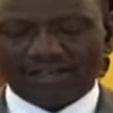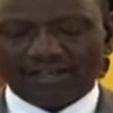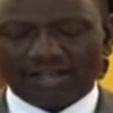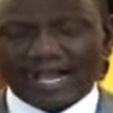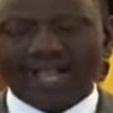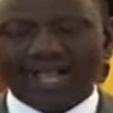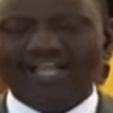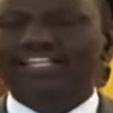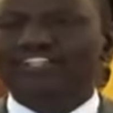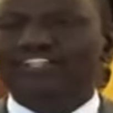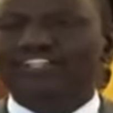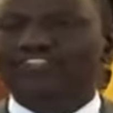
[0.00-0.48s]

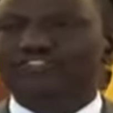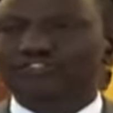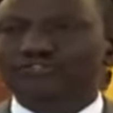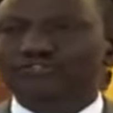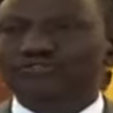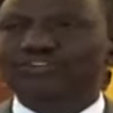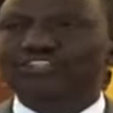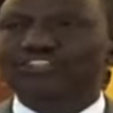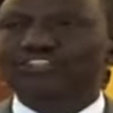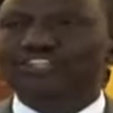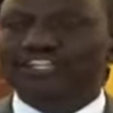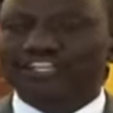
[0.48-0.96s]
I
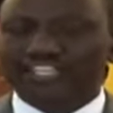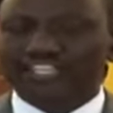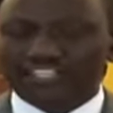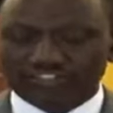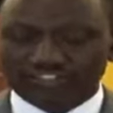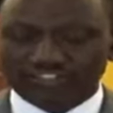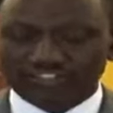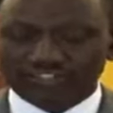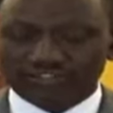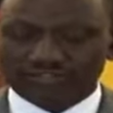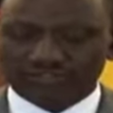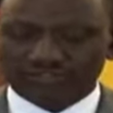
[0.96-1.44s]
assure the
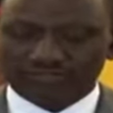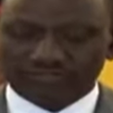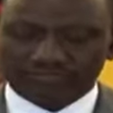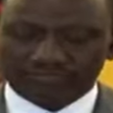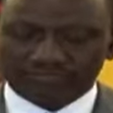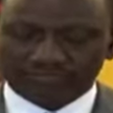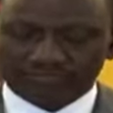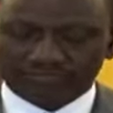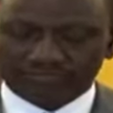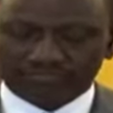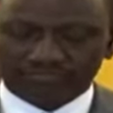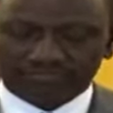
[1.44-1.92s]
nation
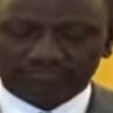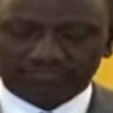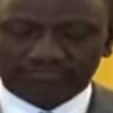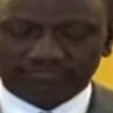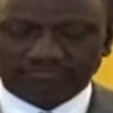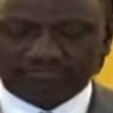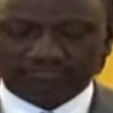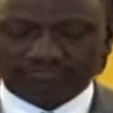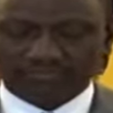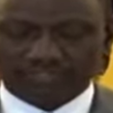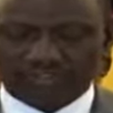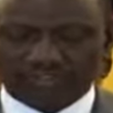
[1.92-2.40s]

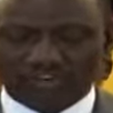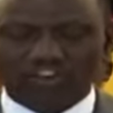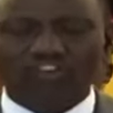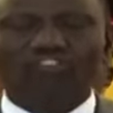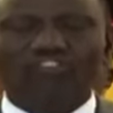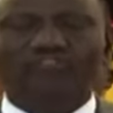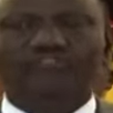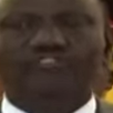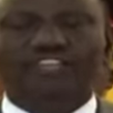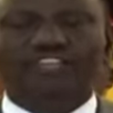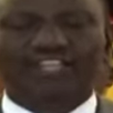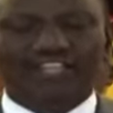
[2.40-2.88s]

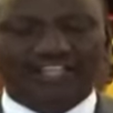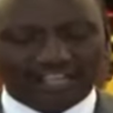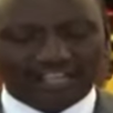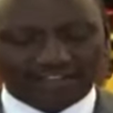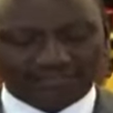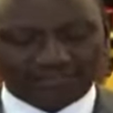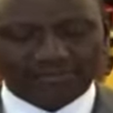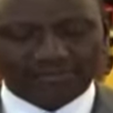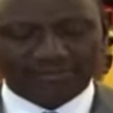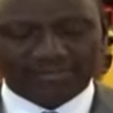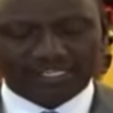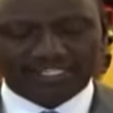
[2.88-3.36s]
of the
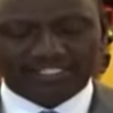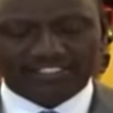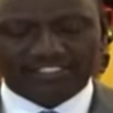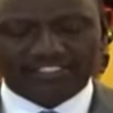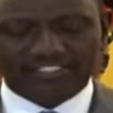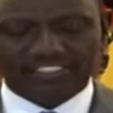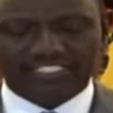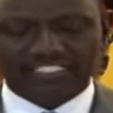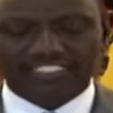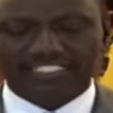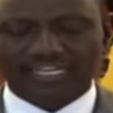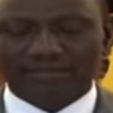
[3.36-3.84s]

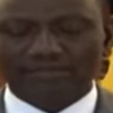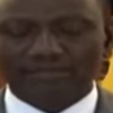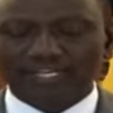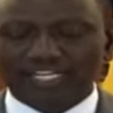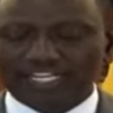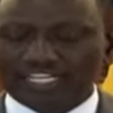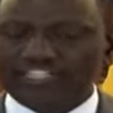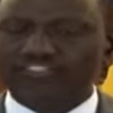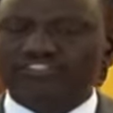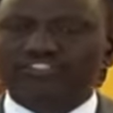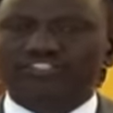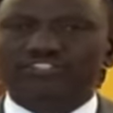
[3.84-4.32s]
government's
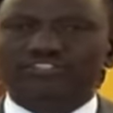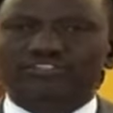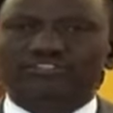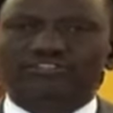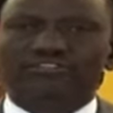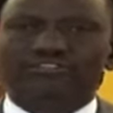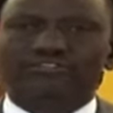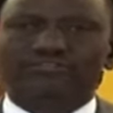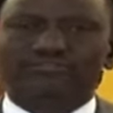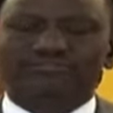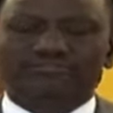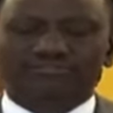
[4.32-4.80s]
determination
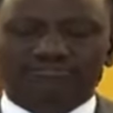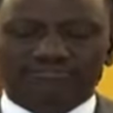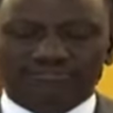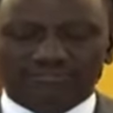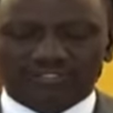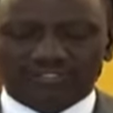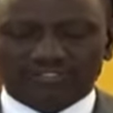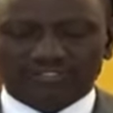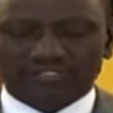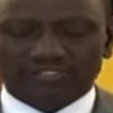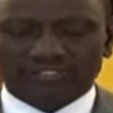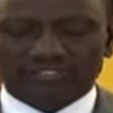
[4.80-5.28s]

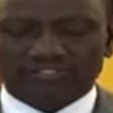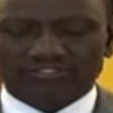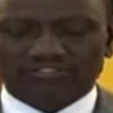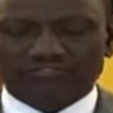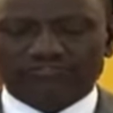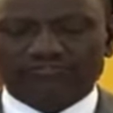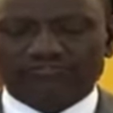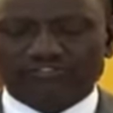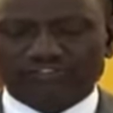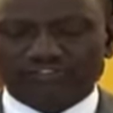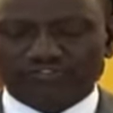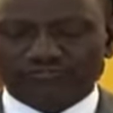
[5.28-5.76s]
to
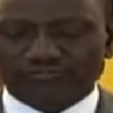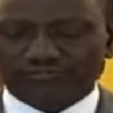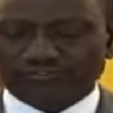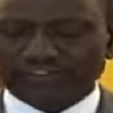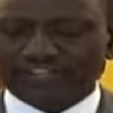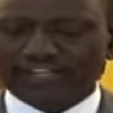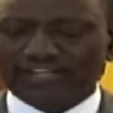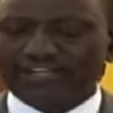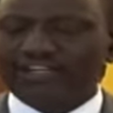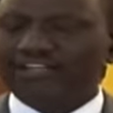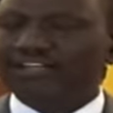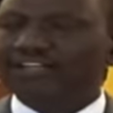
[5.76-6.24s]

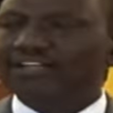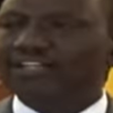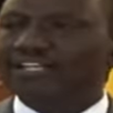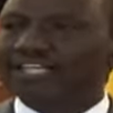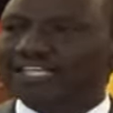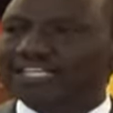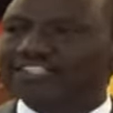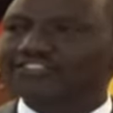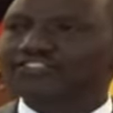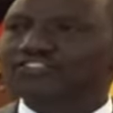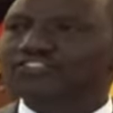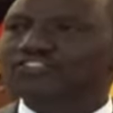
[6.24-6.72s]
fulfill
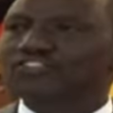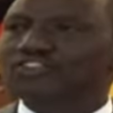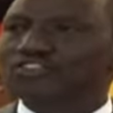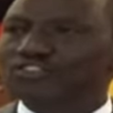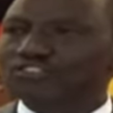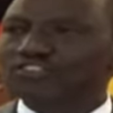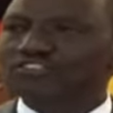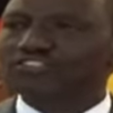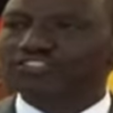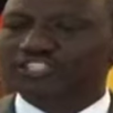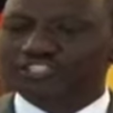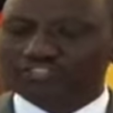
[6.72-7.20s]
its
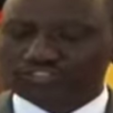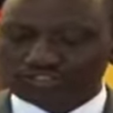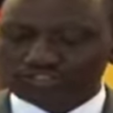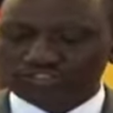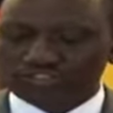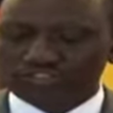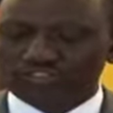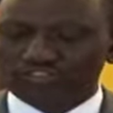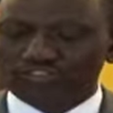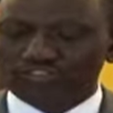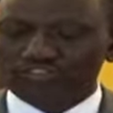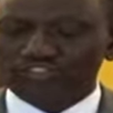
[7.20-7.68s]

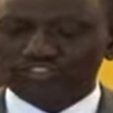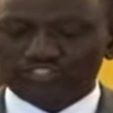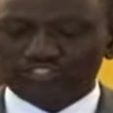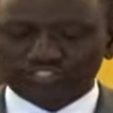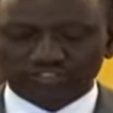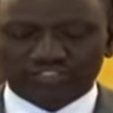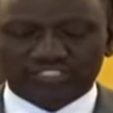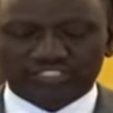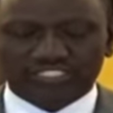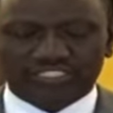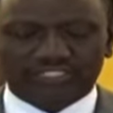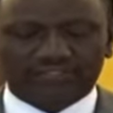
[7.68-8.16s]
constitutional
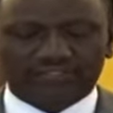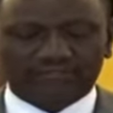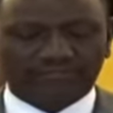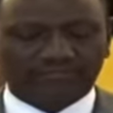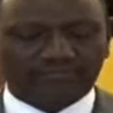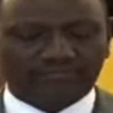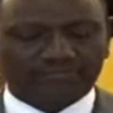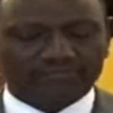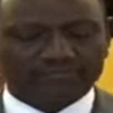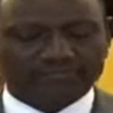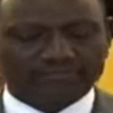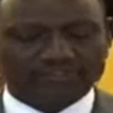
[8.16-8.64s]
duty
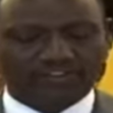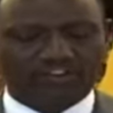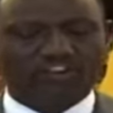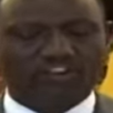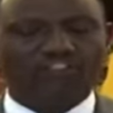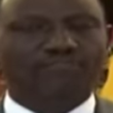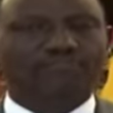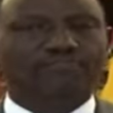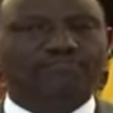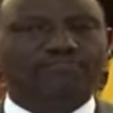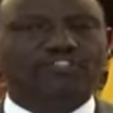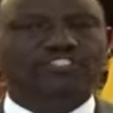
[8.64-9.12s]

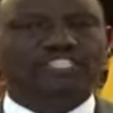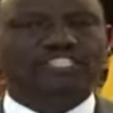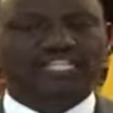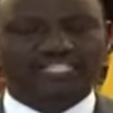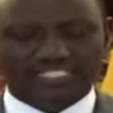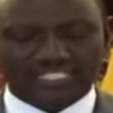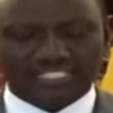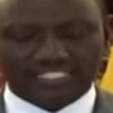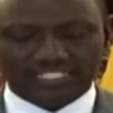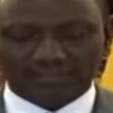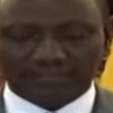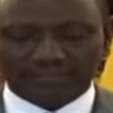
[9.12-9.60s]
of
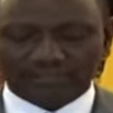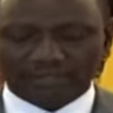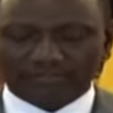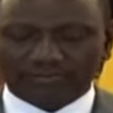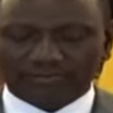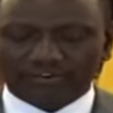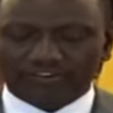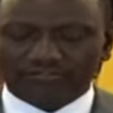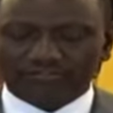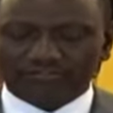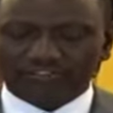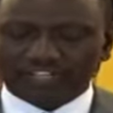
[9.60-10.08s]
protecting the
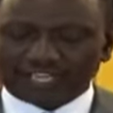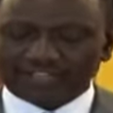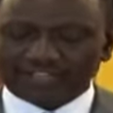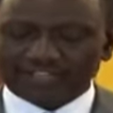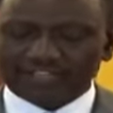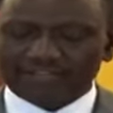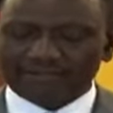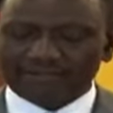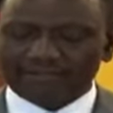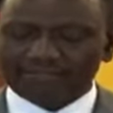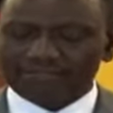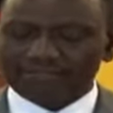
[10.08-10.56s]
people of
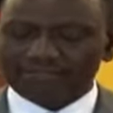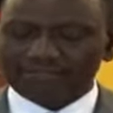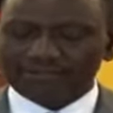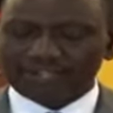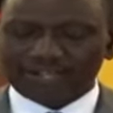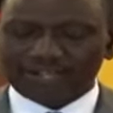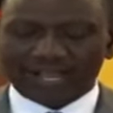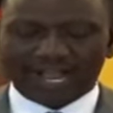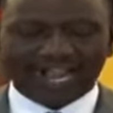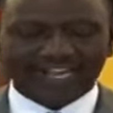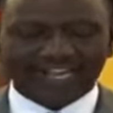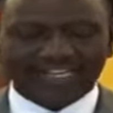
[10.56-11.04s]
Kenya
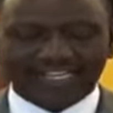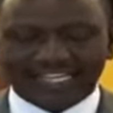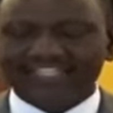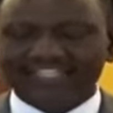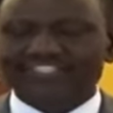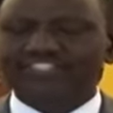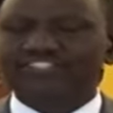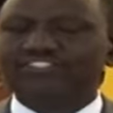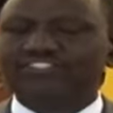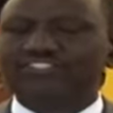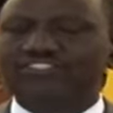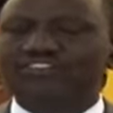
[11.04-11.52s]

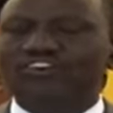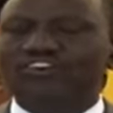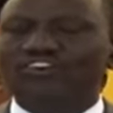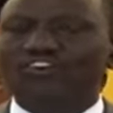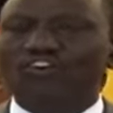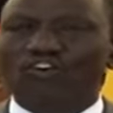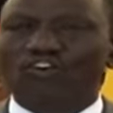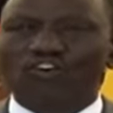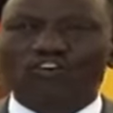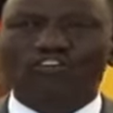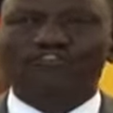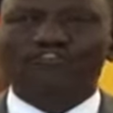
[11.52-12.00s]
against
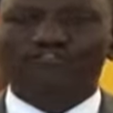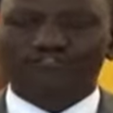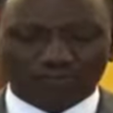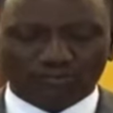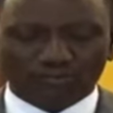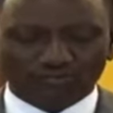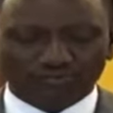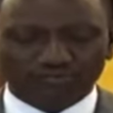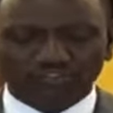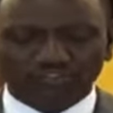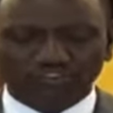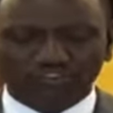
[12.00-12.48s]
all
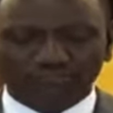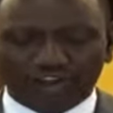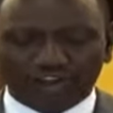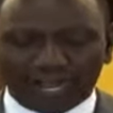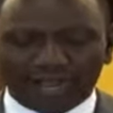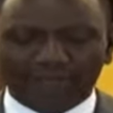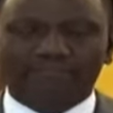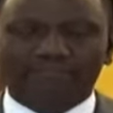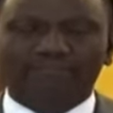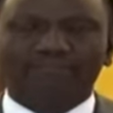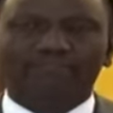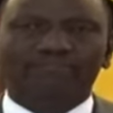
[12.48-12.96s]
forms of
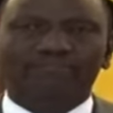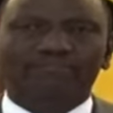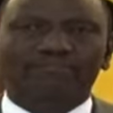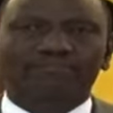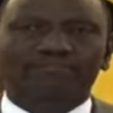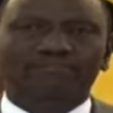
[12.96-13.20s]
harm,